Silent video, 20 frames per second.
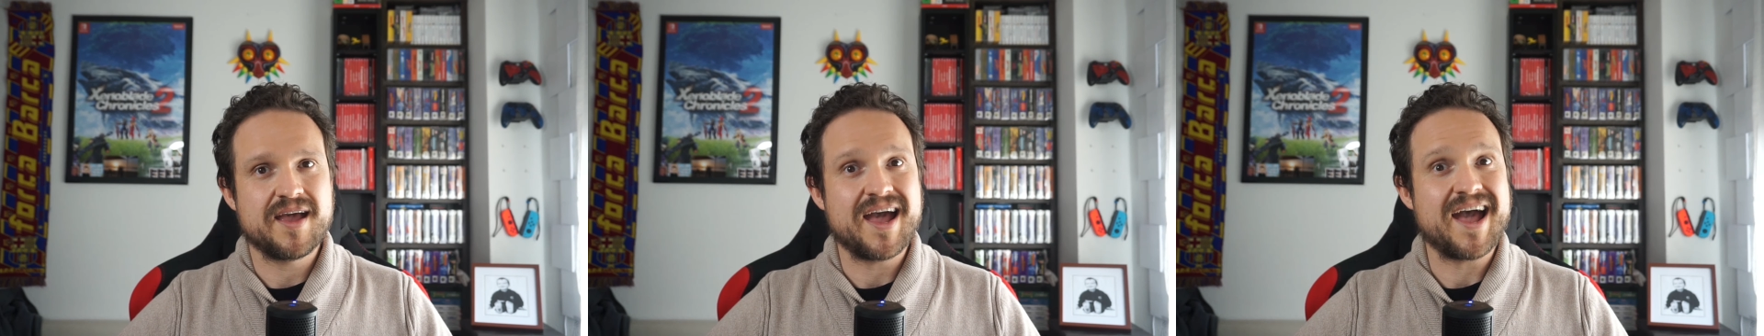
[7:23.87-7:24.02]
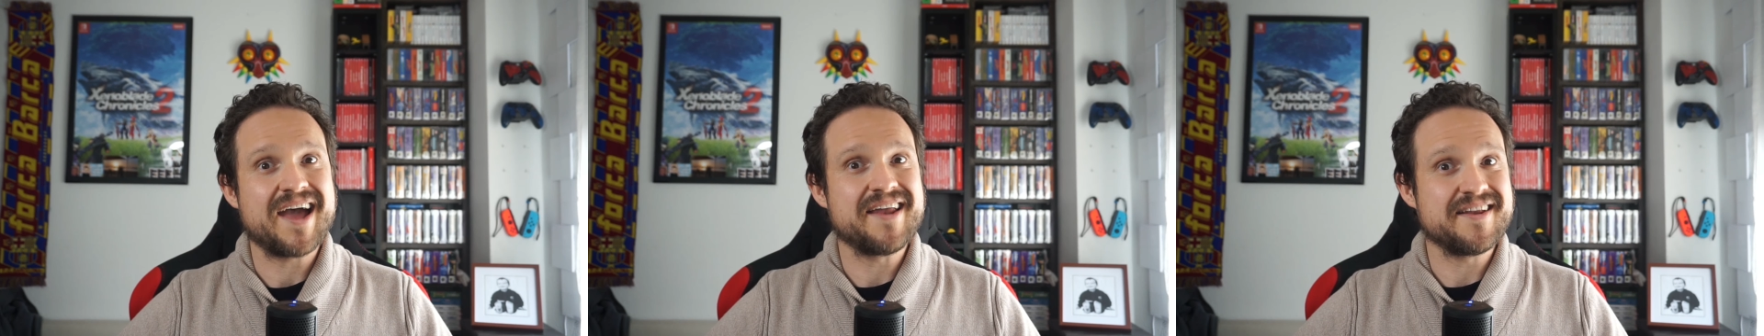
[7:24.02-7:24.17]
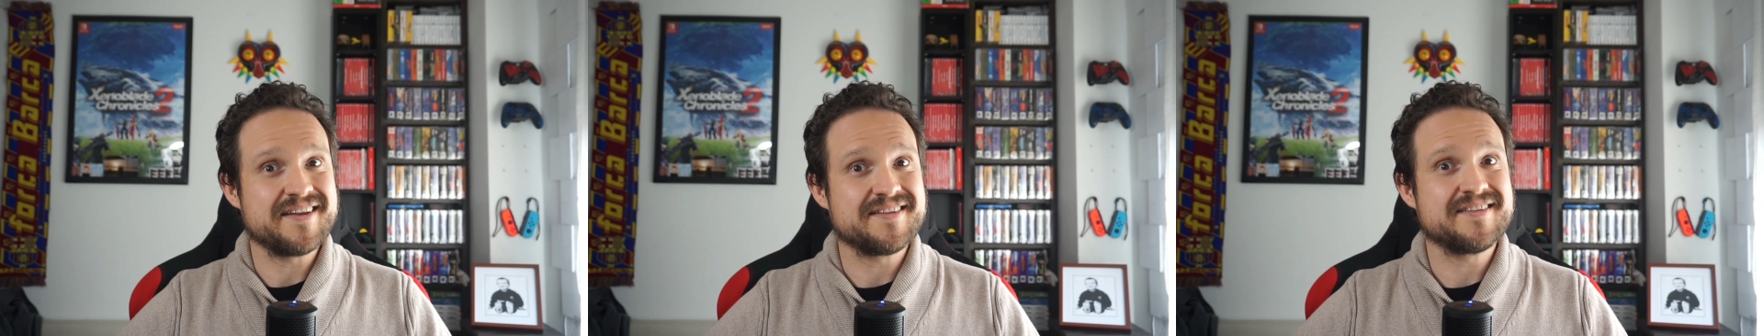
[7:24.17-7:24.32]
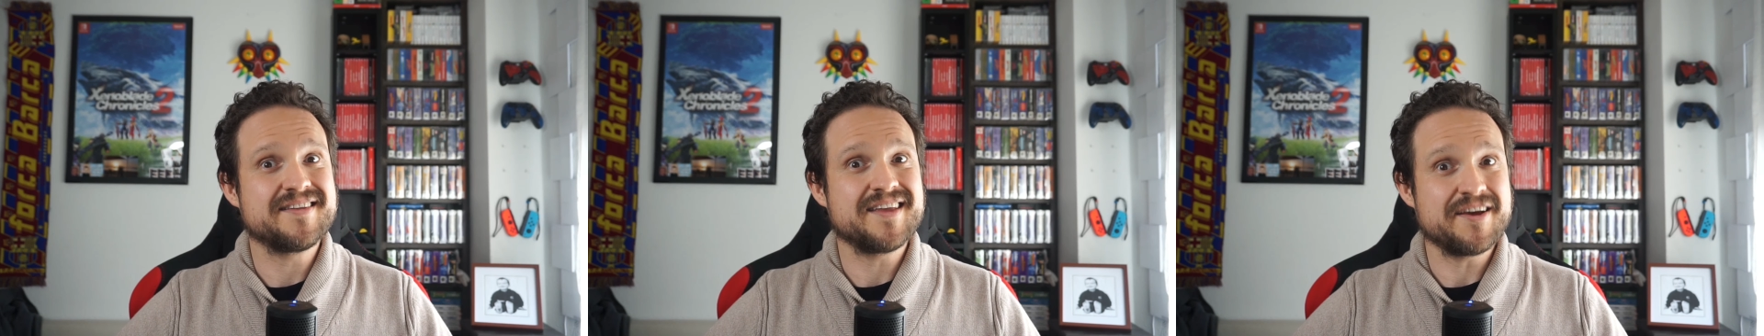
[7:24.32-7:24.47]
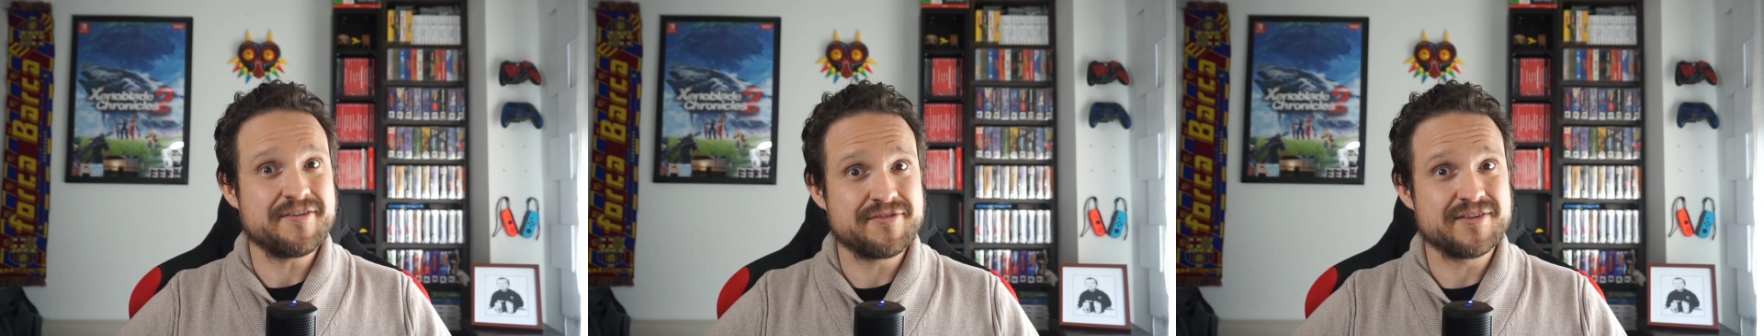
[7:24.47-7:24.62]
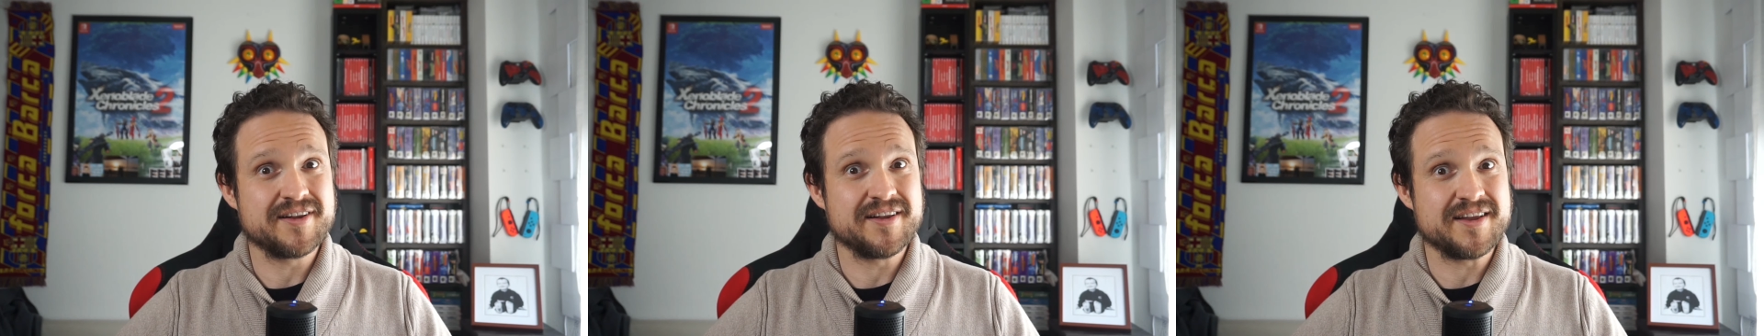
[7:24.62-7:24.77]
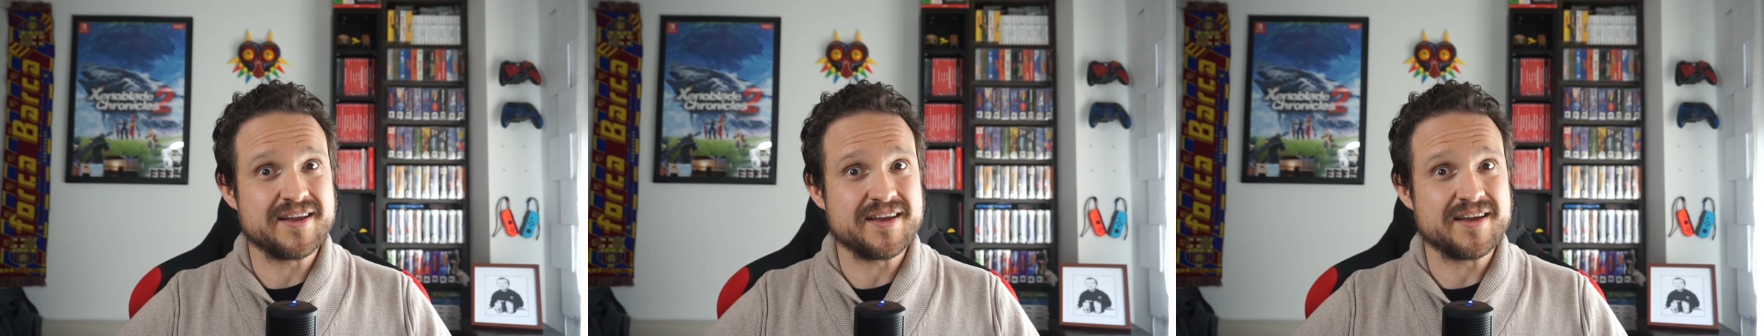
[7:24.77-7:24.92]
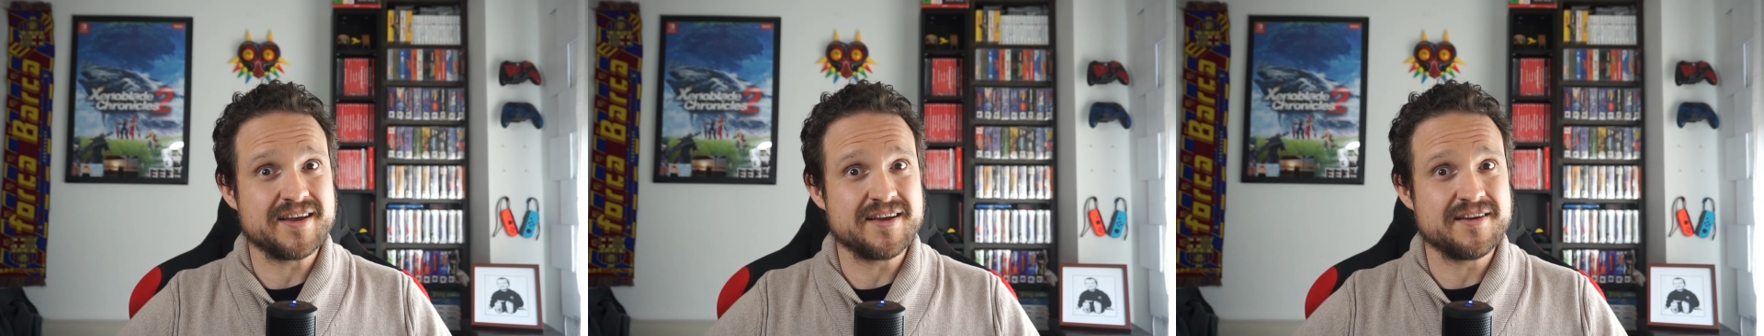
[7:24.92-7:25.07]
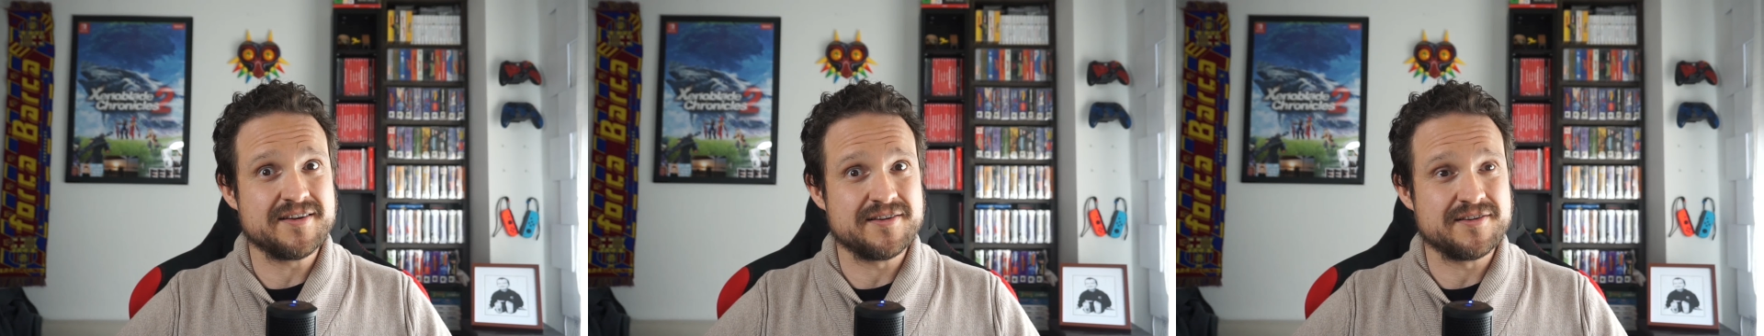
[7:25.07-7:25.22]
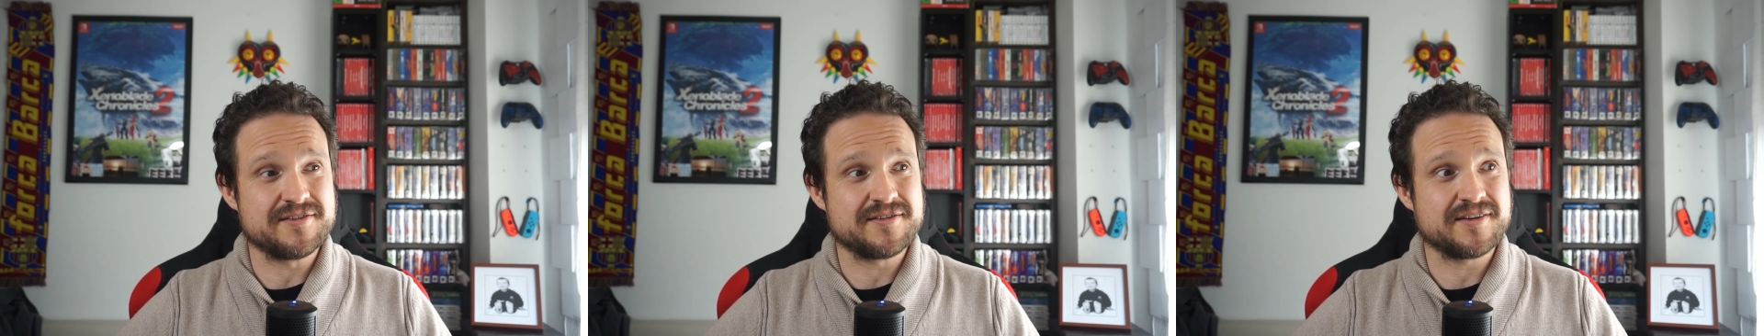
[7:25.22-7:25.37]
And it definitely
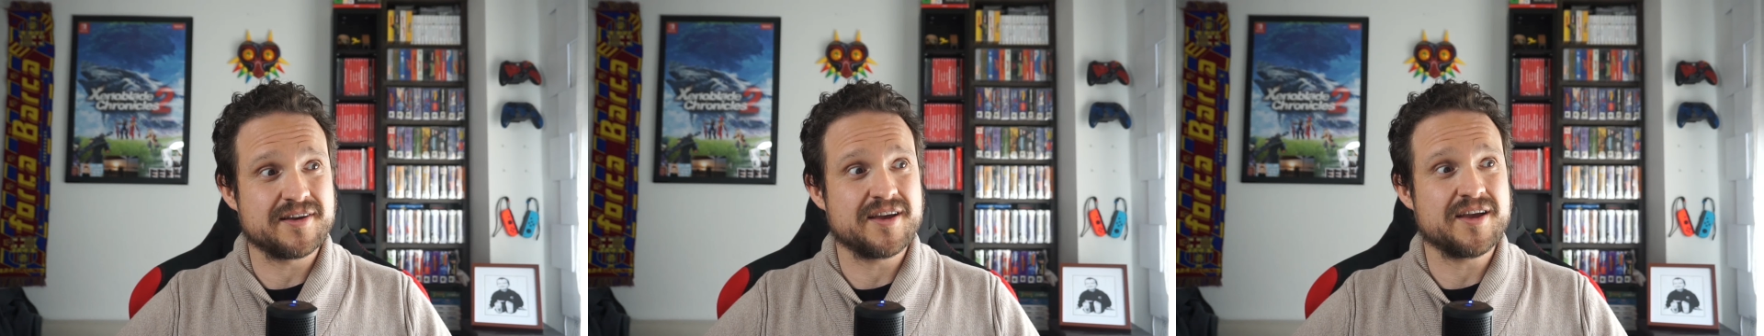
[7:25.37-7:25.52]
is